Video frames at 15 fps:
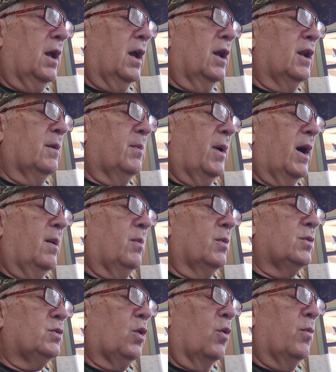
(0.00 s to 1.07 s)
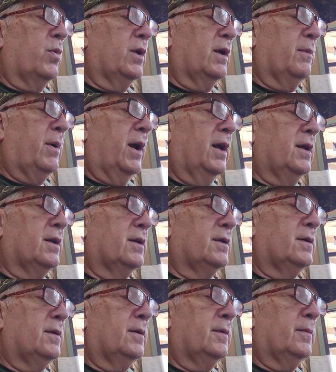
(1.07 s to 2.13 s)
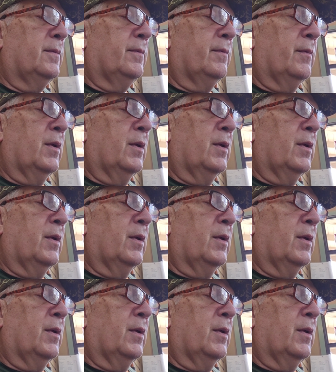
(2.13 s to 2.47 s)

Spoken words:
In the Bible's opening pages,